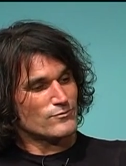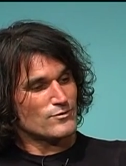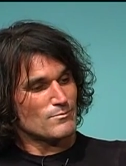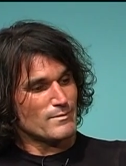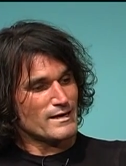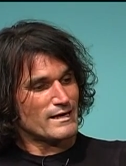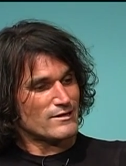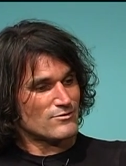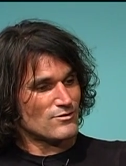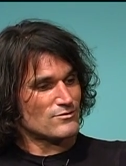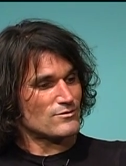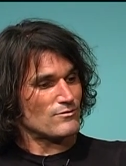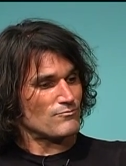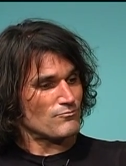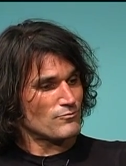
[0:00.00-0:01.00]
to me, it's
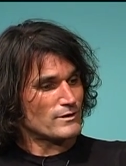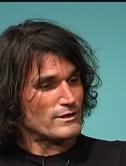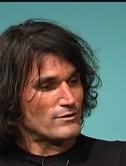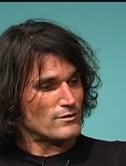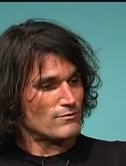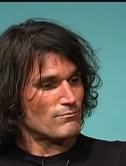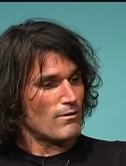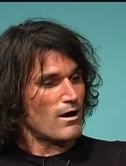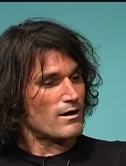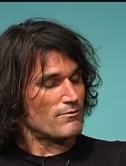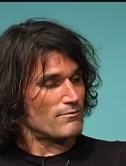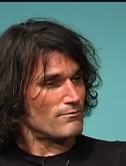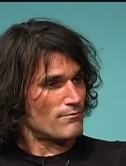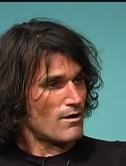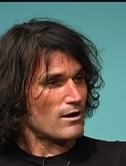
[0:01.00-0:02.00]
just a really good
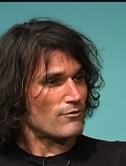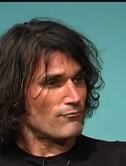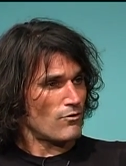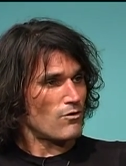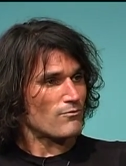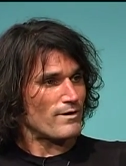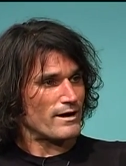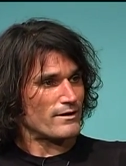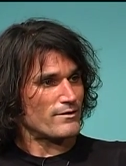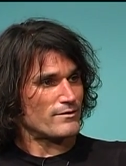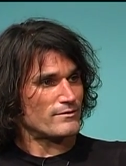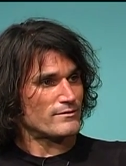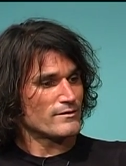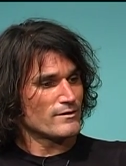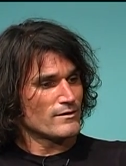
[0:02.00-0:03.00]
rock rock and roll
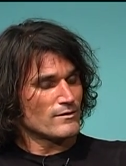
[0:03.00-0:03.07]
record